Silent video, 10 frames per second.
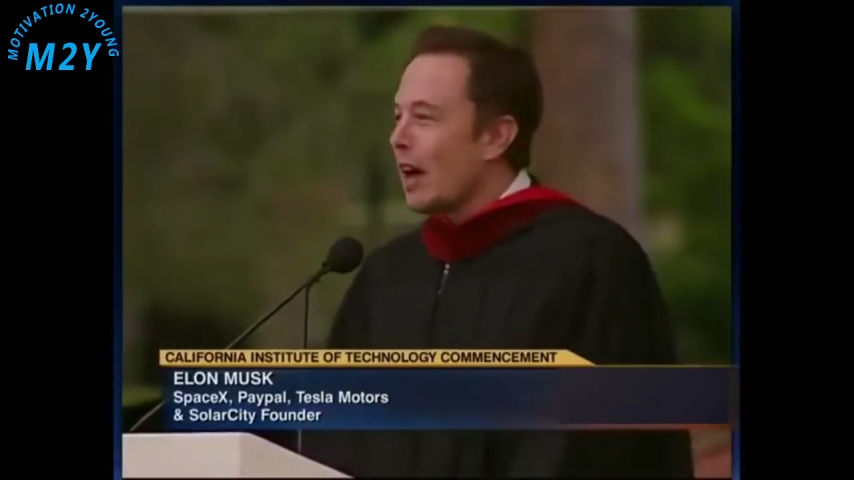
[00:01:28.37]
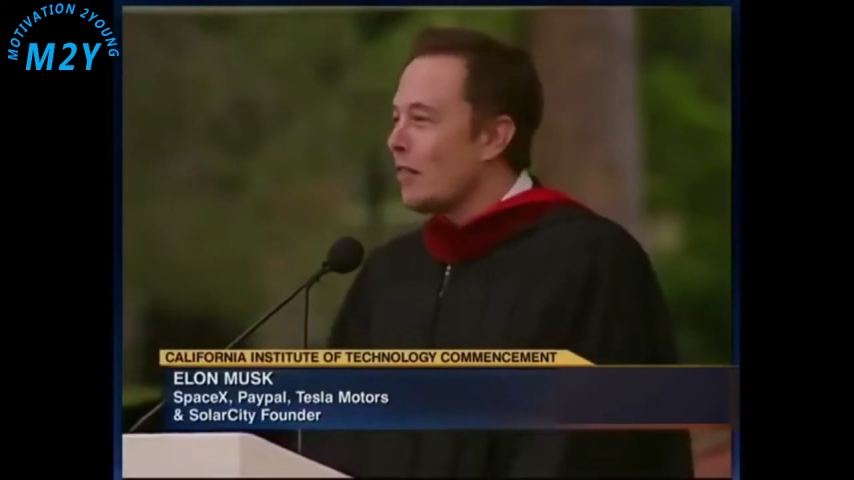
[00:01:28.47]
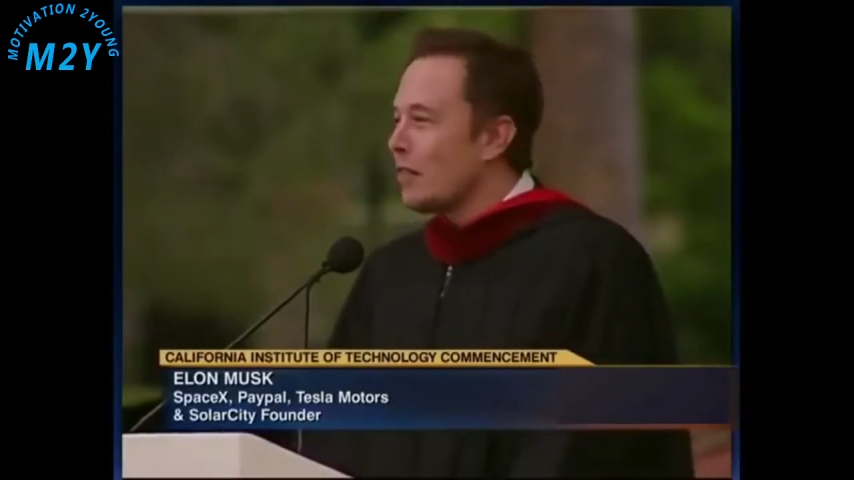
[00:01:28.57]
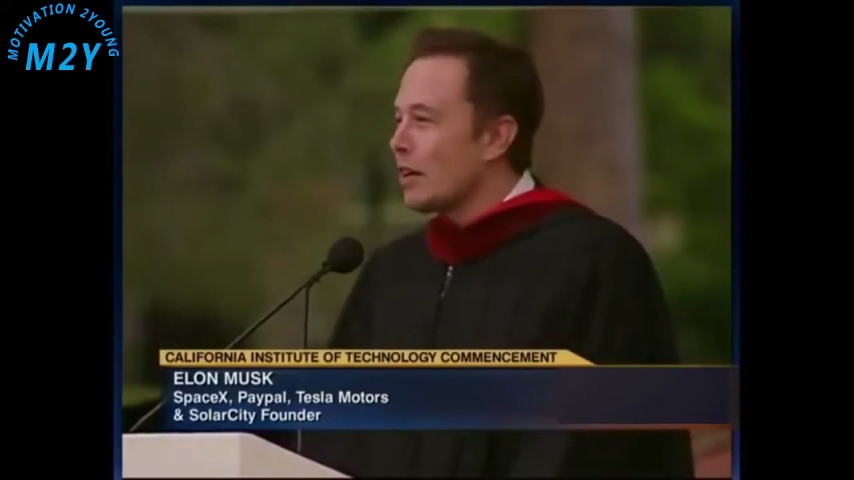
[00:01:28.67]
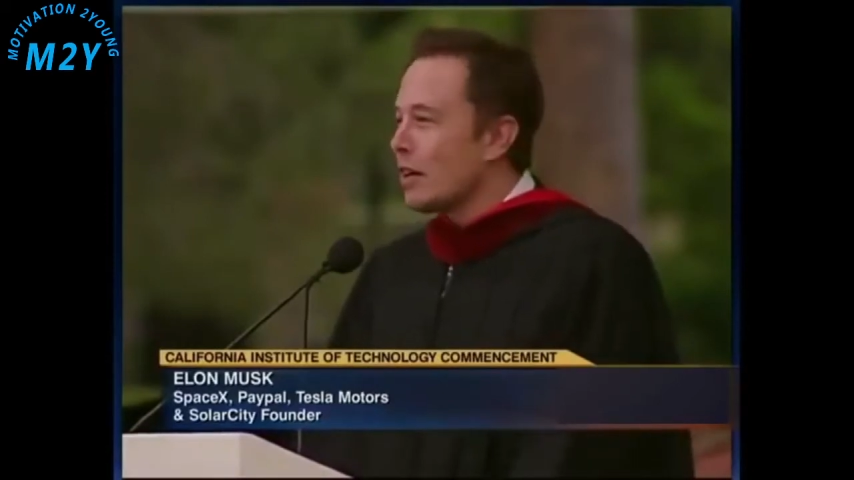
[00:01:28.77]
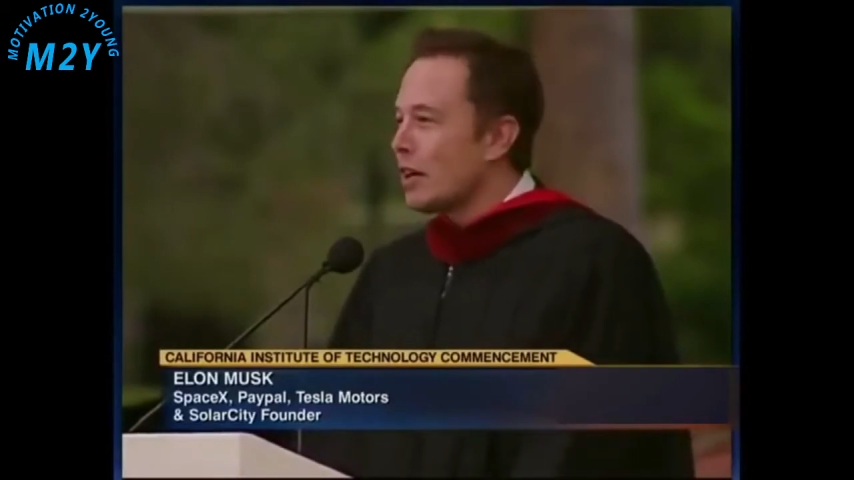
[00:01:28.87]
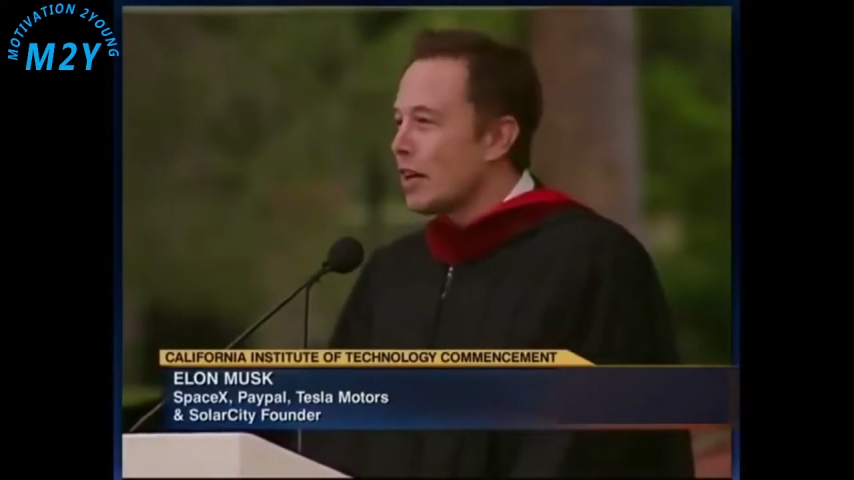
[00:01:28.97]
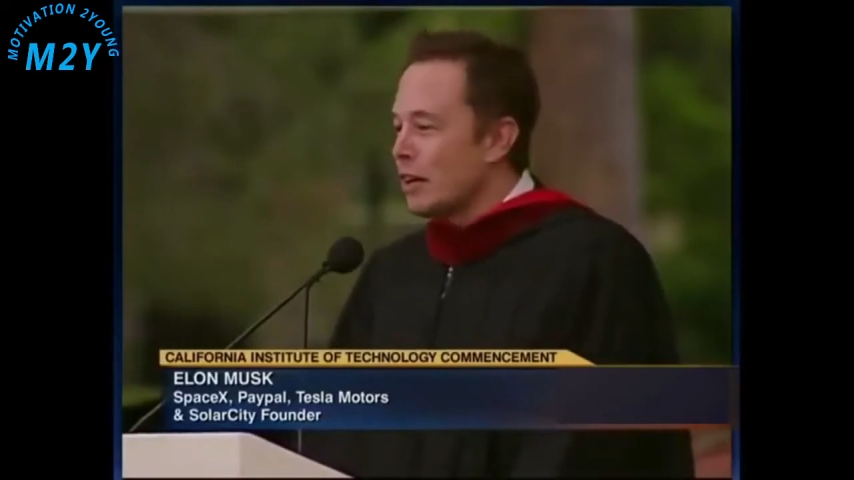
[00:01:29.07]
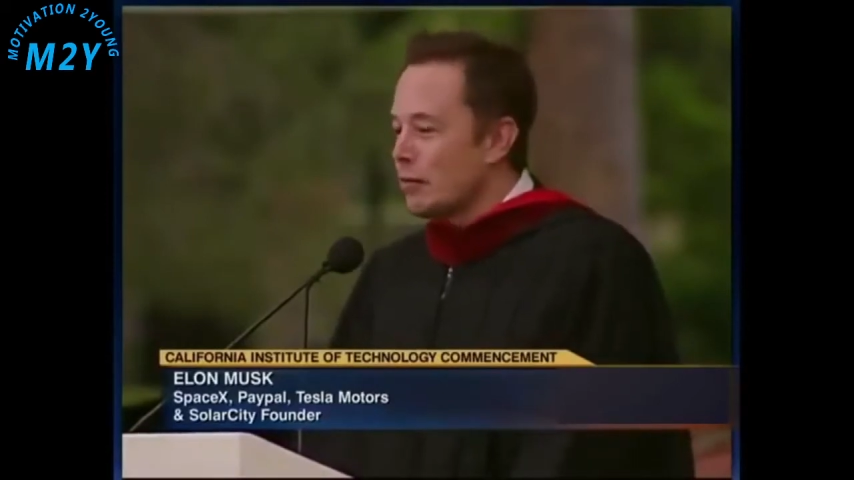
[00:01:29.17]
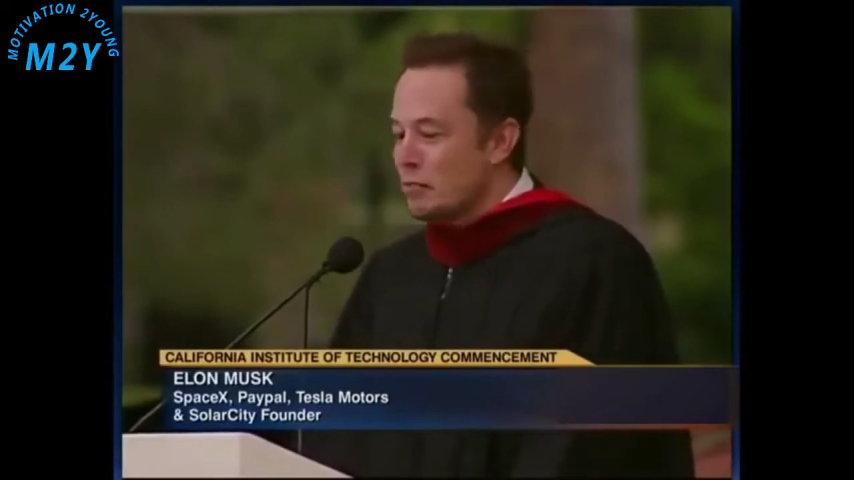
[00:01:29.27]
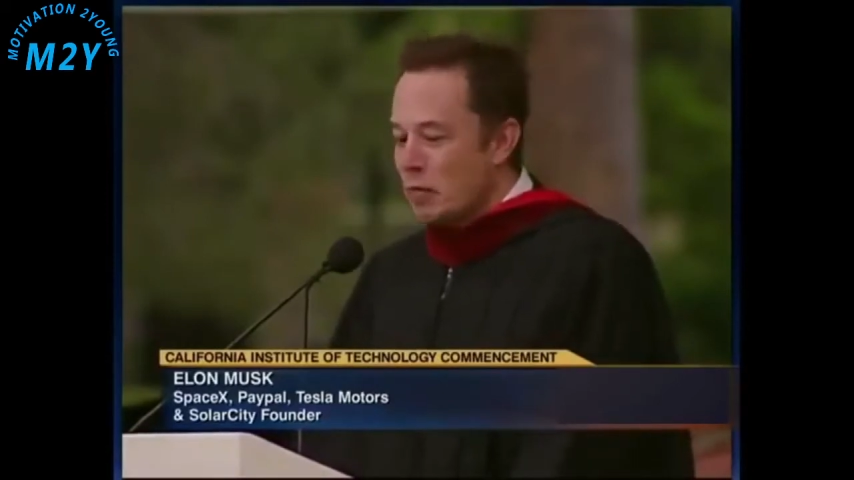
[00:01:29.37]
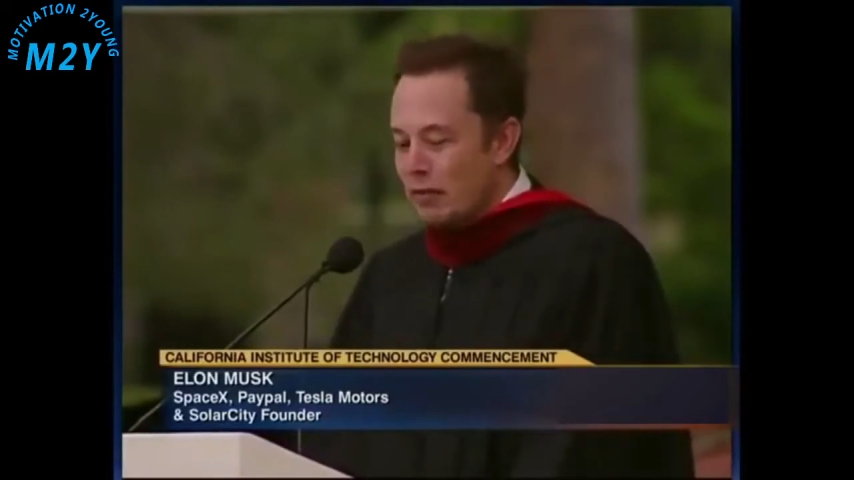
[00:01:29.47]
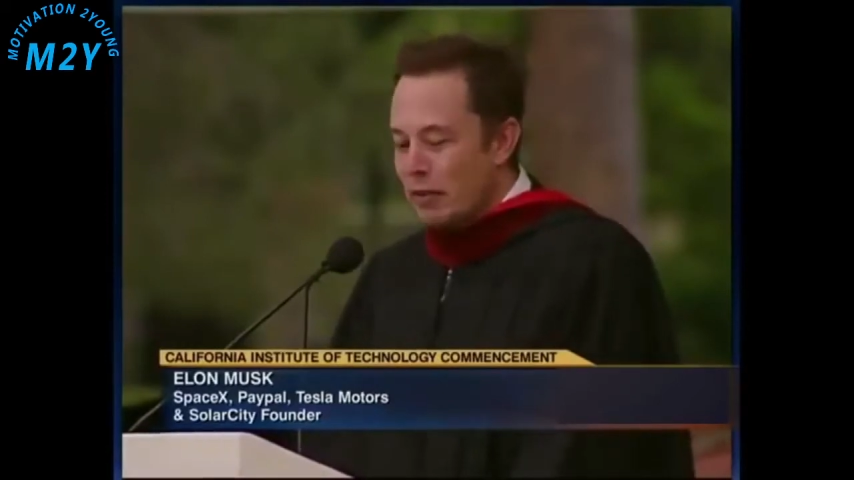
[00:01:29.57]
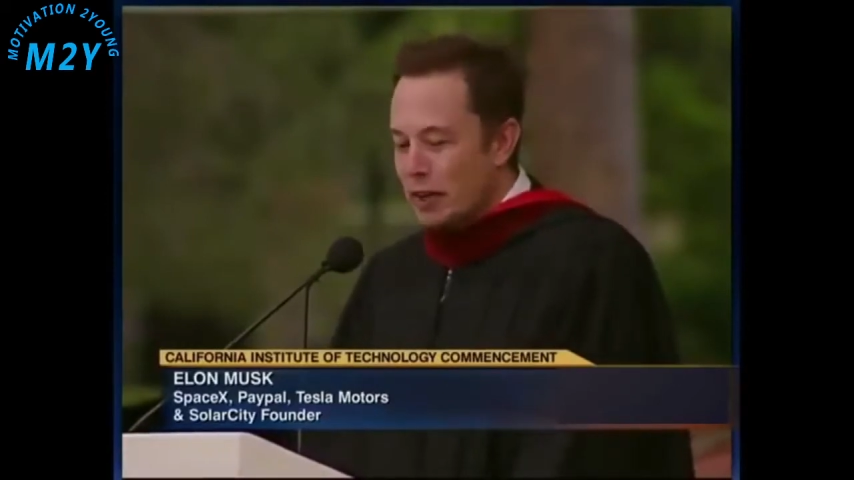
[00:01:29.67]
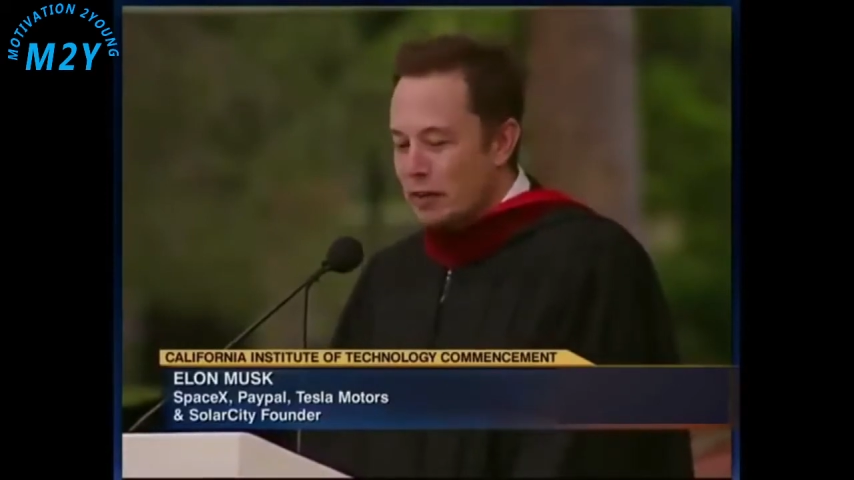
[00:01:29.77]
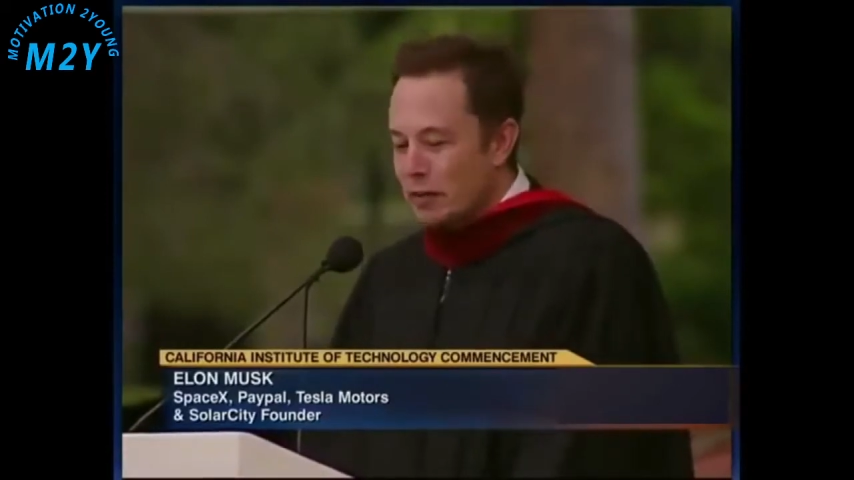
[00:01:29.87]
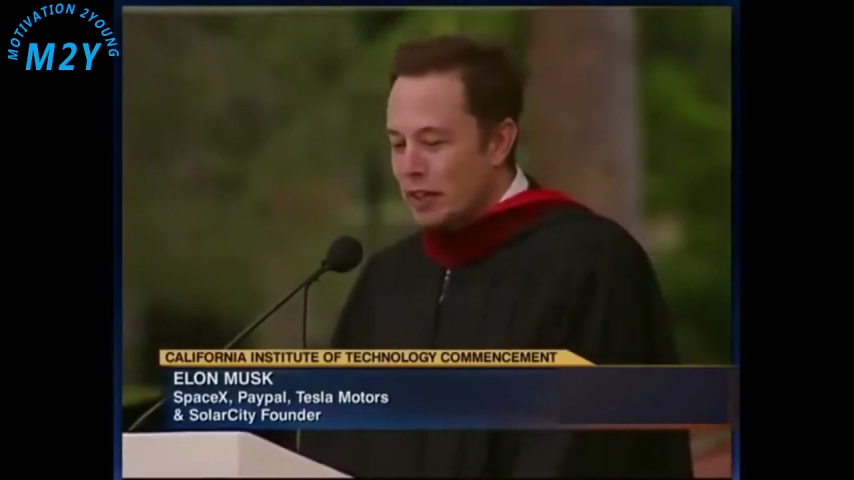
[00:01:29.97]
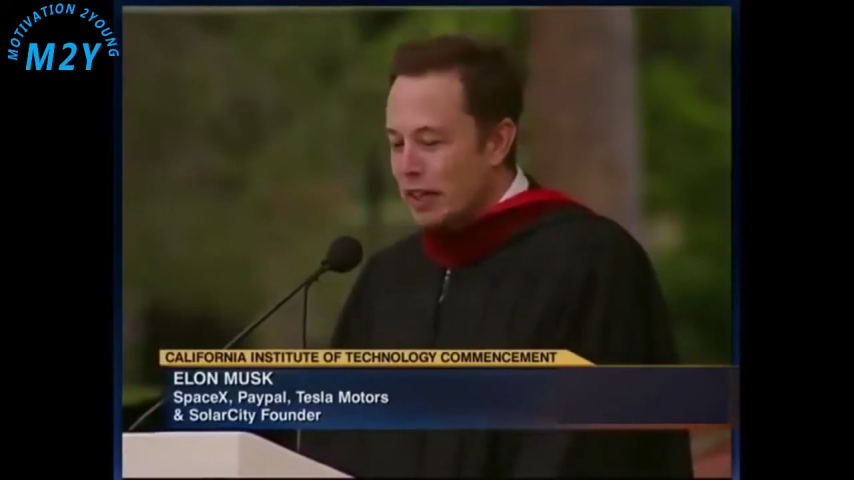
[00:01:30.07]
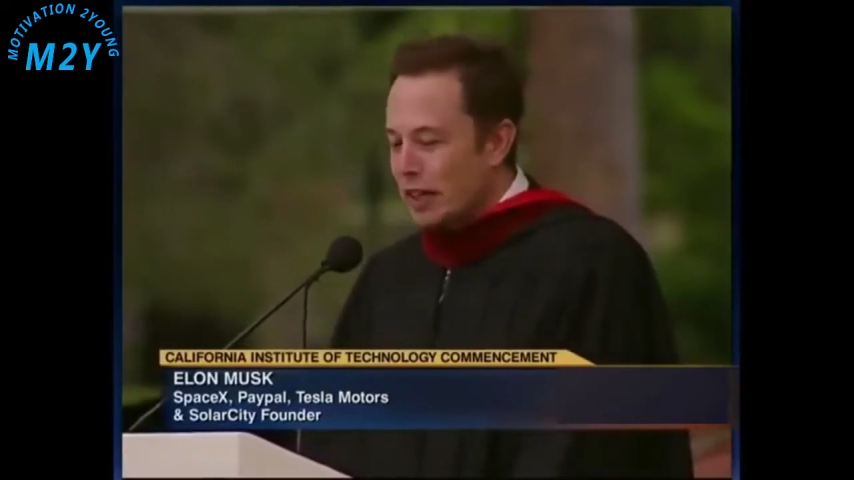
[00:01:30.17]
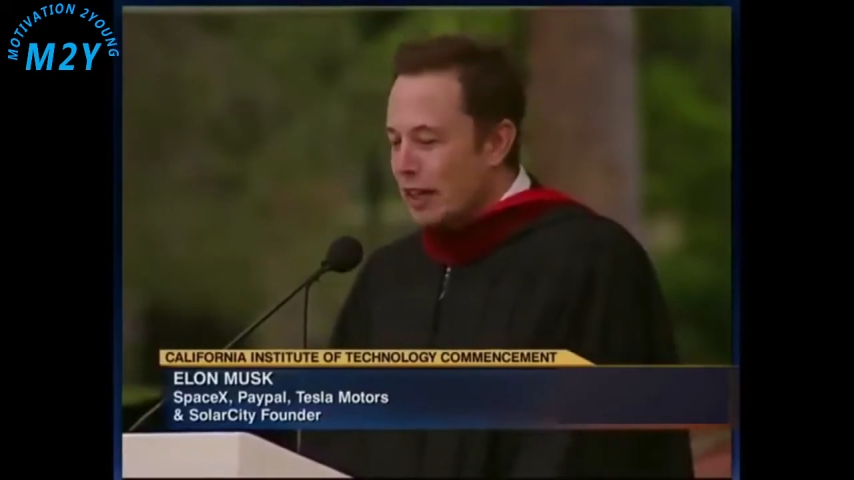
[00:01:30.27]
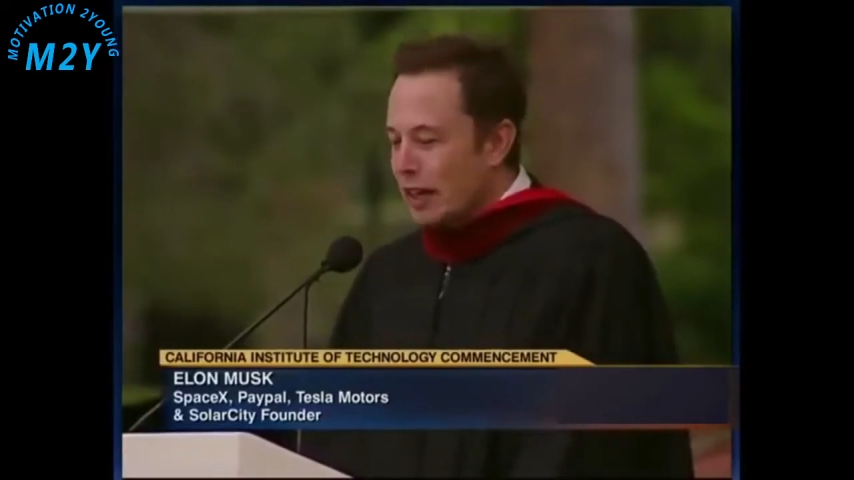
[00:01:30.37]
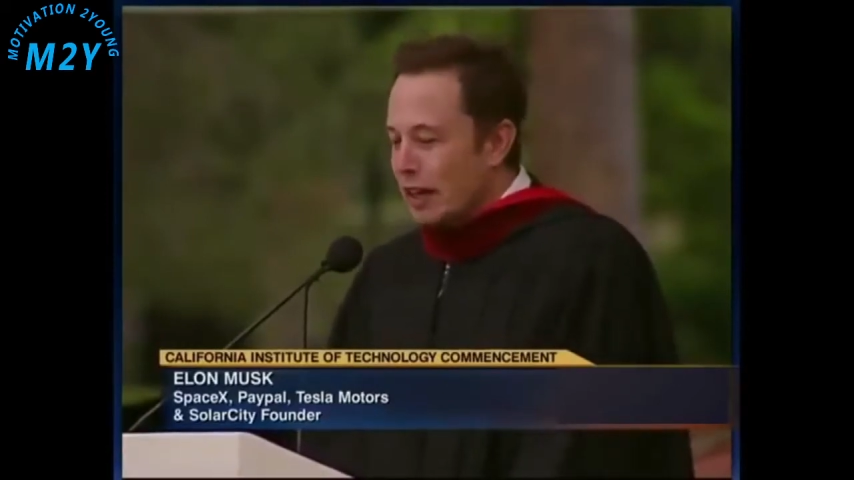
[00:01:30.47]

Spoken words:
having effectively